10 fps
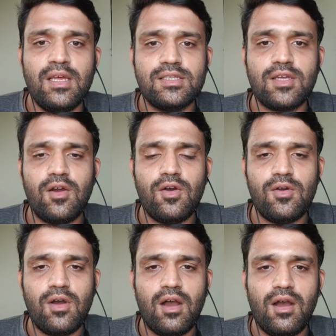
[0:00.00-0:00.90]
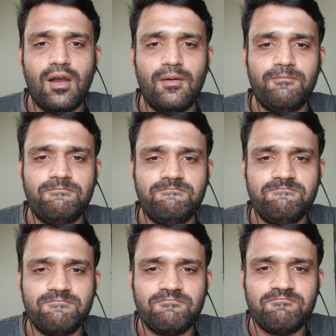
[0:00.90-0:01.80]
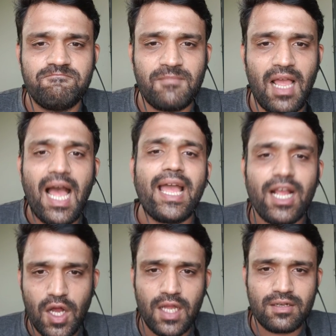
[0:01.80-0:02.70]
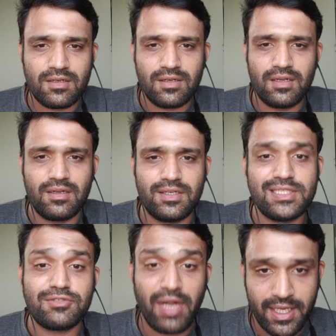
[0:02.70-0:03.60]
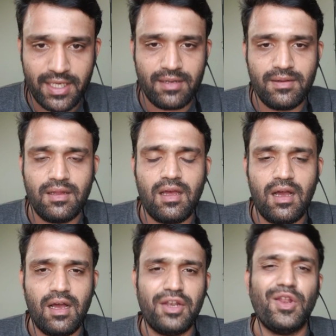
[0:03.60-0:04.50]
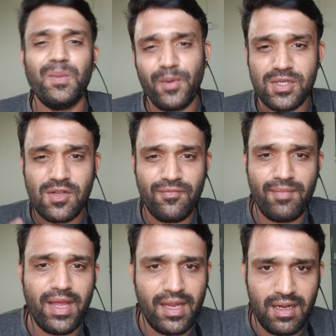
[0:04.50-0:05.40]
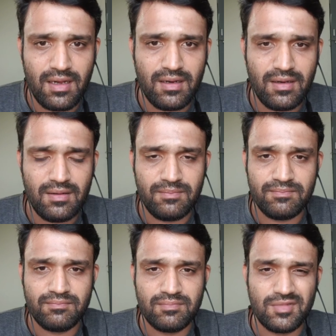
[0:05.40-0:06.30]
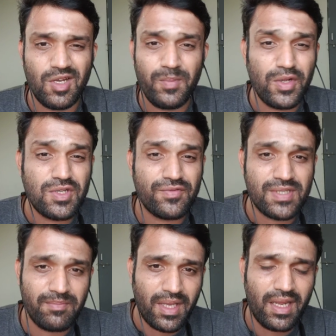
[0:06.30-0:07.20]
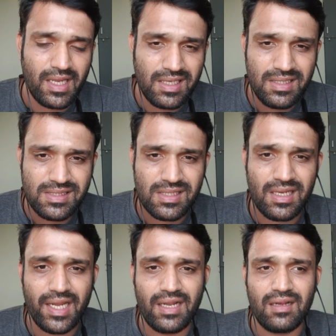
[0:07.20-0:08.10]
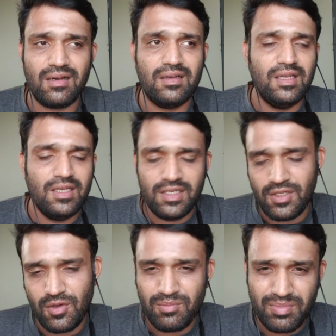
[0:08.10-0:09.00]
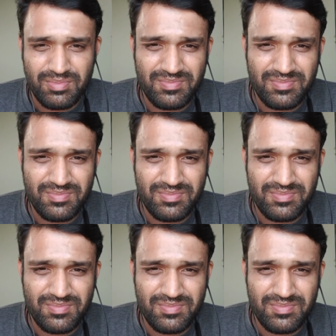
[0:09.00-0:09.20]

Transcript: So I got distracted, not because of my not because of something else, like you know